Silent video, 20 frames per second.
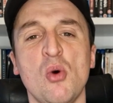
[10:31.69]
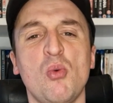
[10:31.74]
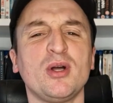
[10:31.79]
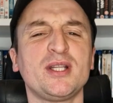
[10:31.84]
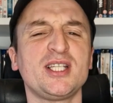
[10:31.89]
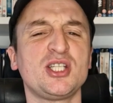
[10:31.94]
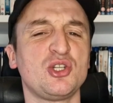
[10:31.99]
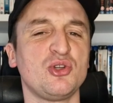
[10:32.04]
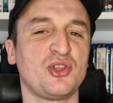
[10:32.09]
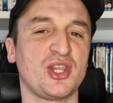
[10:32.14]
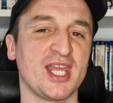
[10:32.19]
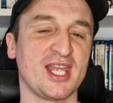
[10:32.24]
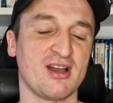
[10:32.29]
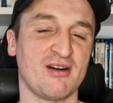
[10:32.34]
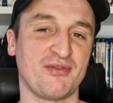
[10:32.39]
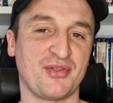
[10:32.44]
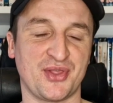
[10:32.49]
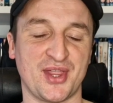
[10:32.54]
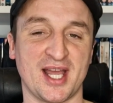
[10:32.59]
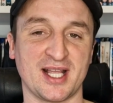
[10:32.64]
What did you think
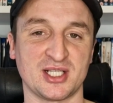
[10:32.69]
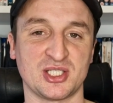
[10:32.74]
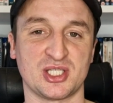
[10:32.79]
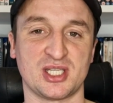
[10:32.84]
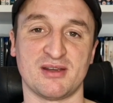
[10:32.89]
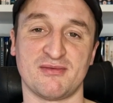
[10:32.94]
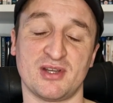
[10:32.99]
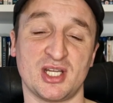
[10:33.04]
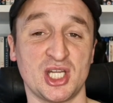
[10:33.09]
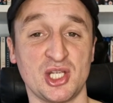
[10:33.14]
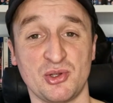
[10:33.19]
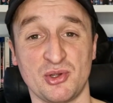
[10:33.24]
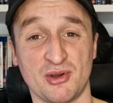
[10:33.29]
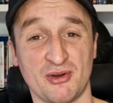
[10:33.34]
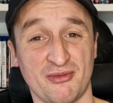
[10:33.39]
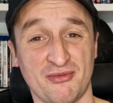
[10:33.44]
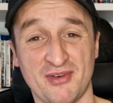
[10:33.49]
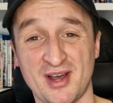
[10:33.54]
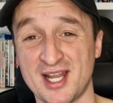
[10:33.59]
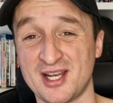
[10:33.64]
of Thanksgiving? Are
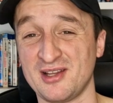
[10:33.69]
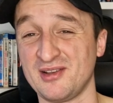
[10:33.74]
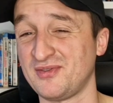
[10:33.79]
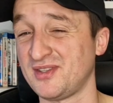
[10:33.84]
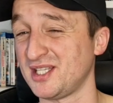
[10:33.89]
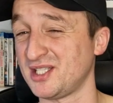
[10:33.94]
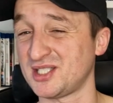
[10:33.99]
you a fan of